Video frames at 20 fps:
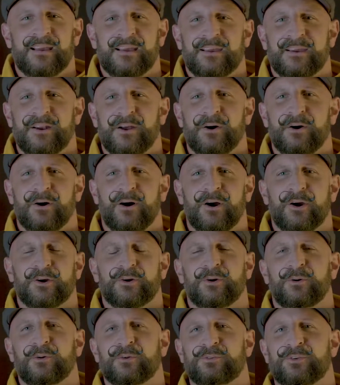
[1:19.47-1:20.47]
You know, our
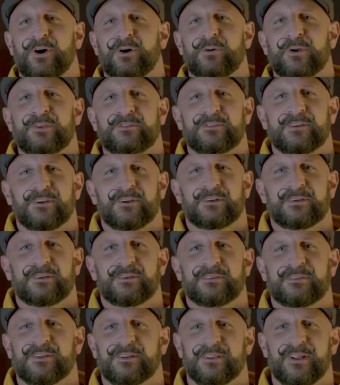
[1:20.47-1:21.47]
goal is always to
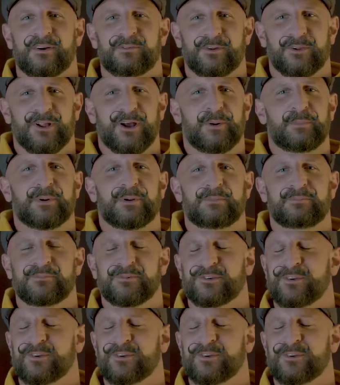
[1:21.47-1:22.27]
level up.